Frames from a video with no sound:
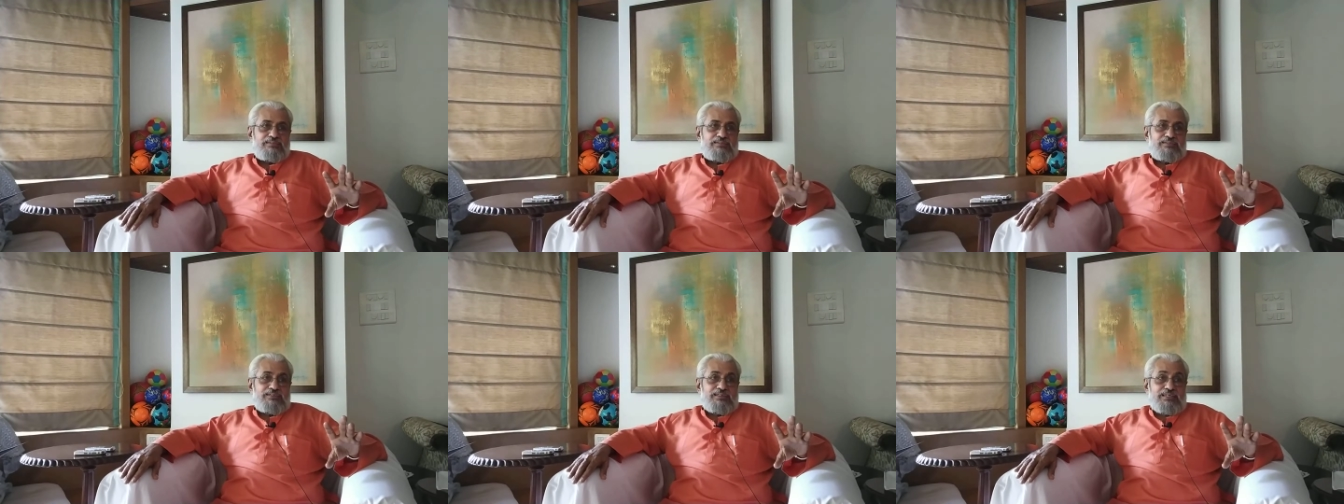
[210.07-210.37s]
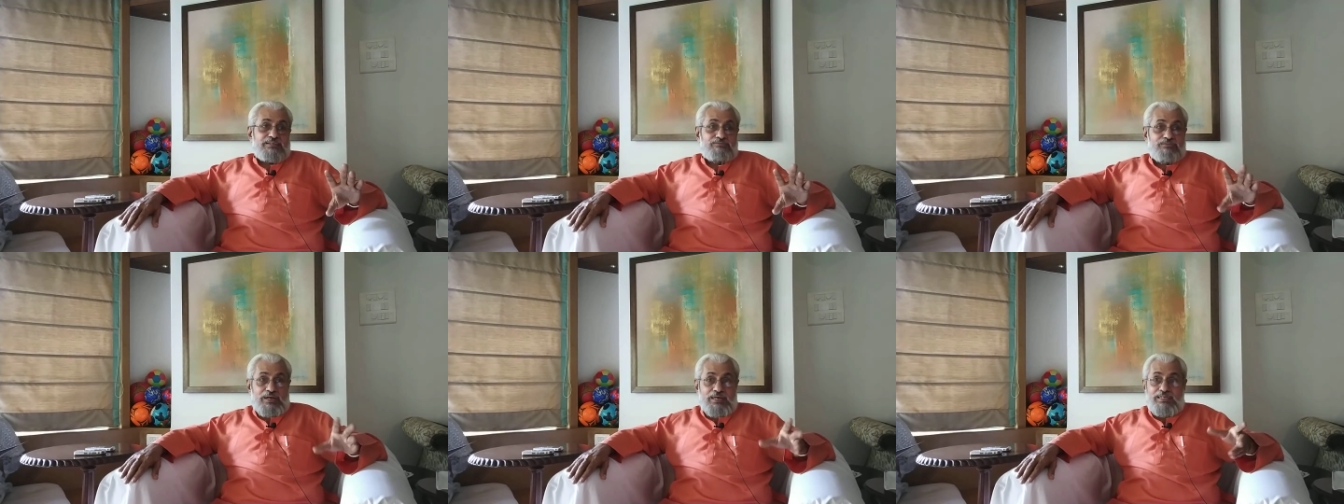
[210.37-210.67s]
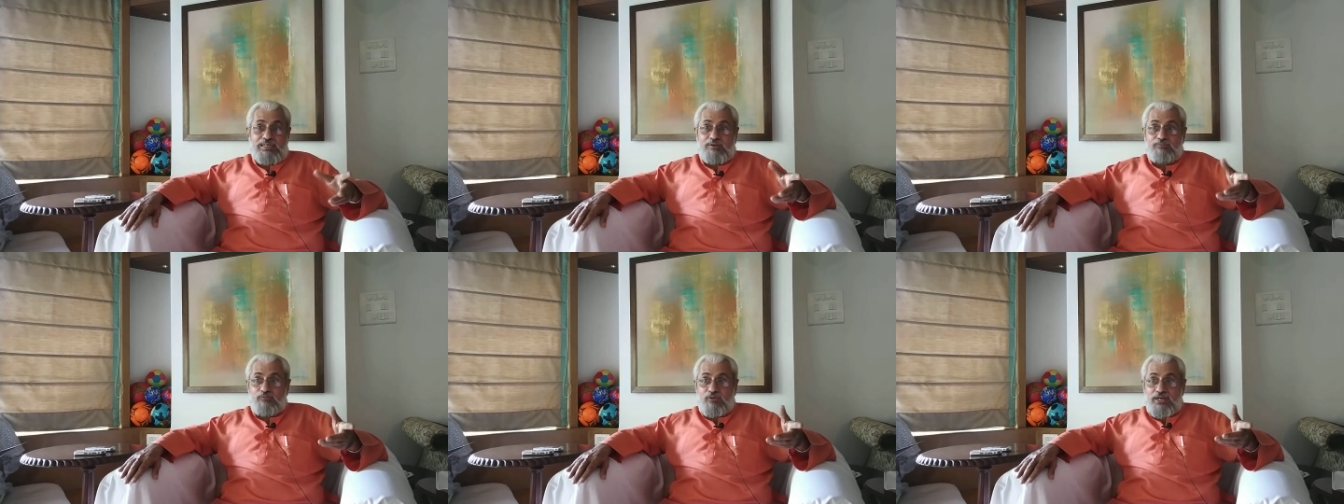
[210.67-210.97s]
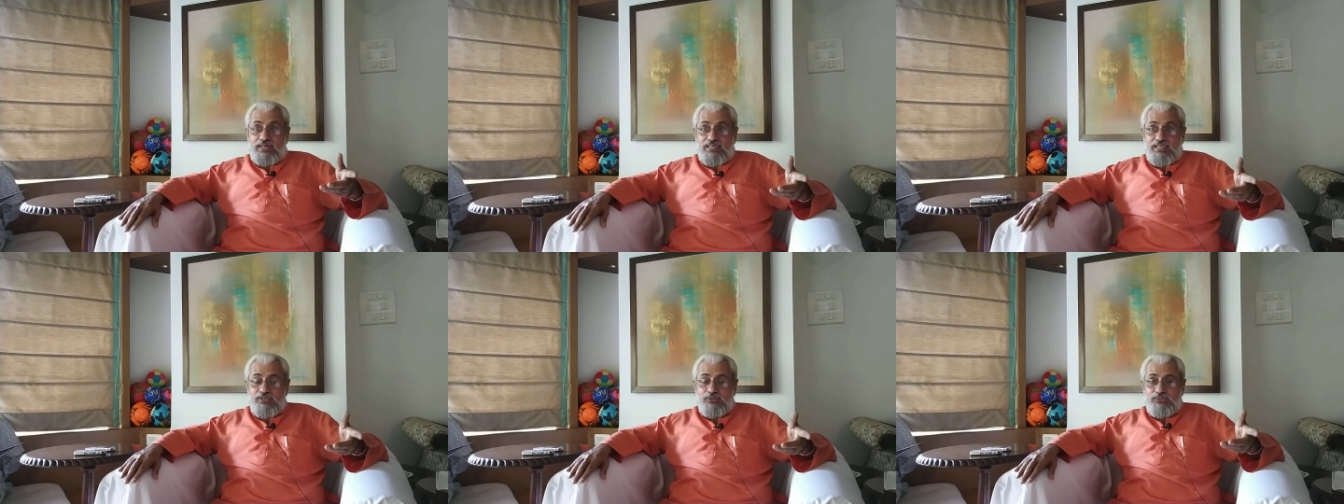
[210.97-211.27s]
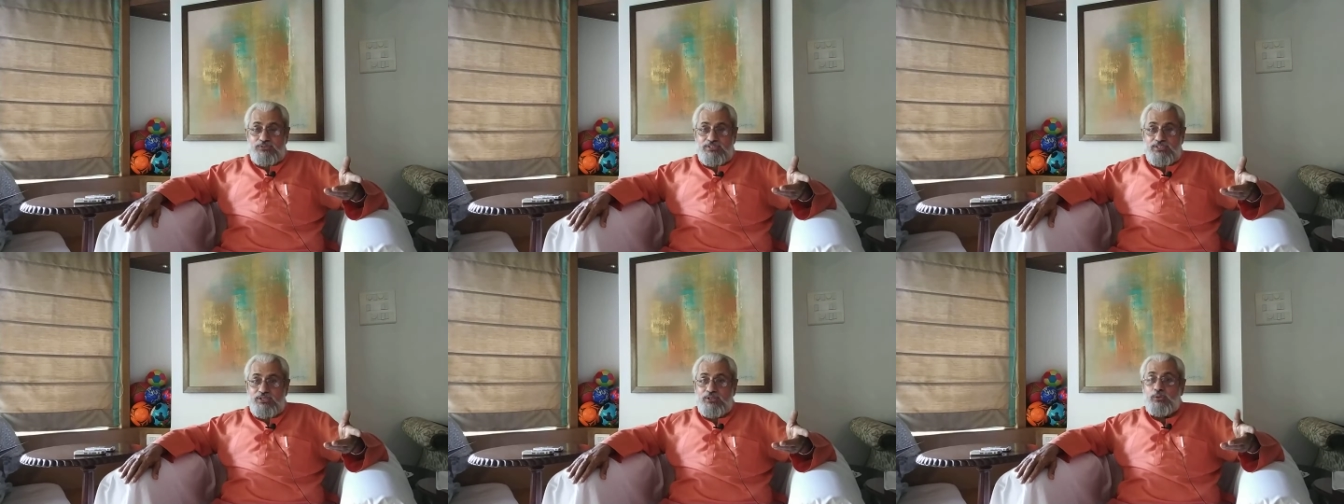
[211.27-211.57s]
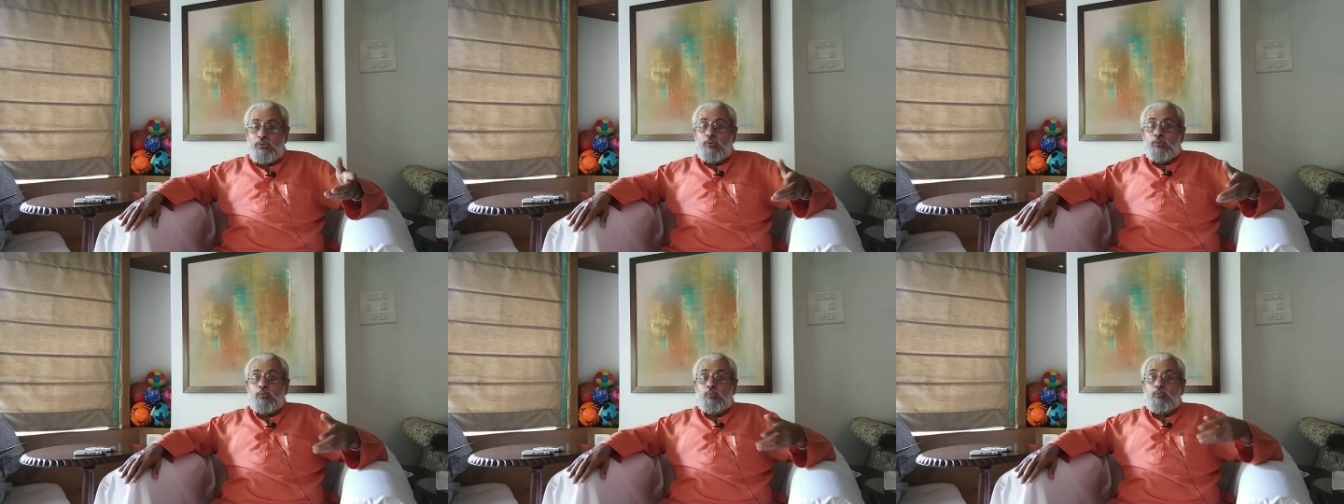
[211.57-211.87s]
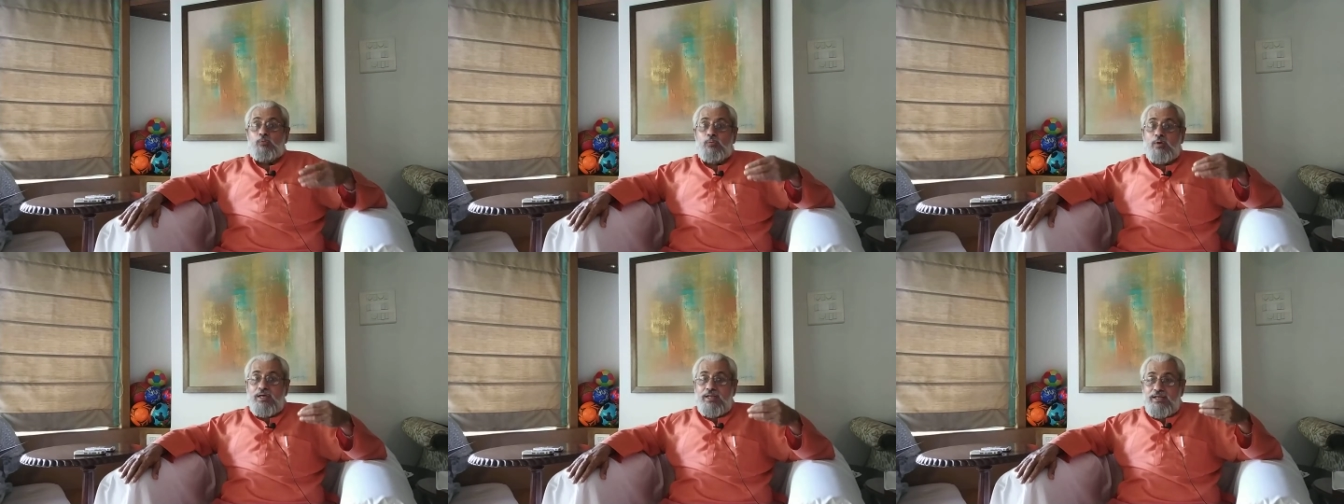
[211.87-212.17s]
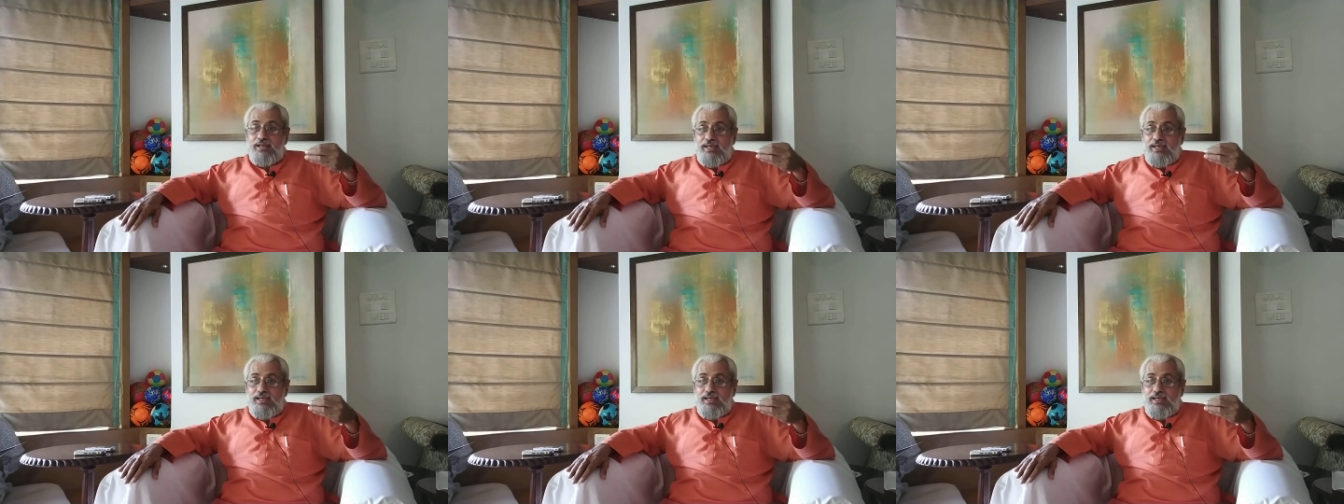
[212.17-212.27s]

In fact, I'm waiting to see when